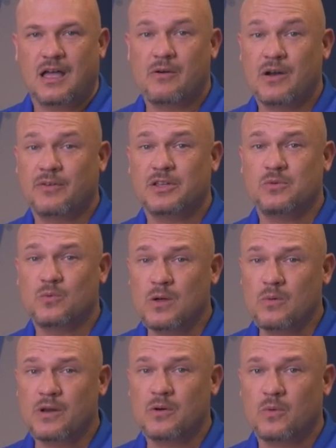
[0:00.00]
However, you
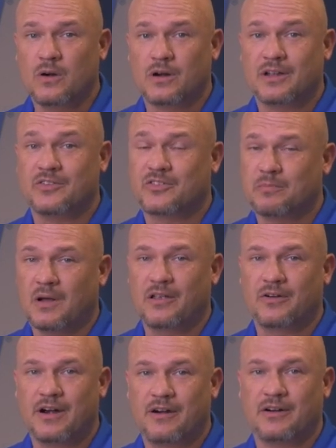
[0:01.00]
will want to work in
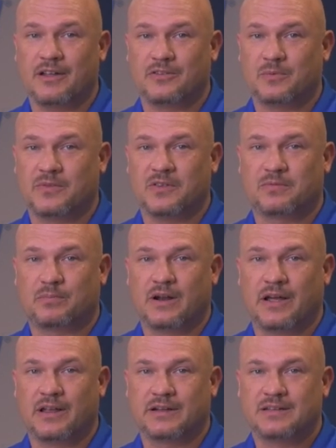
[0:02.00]
smaller areas with this
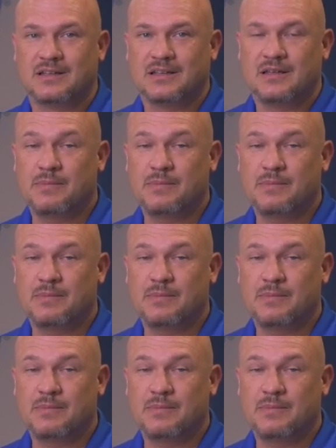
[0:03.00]
product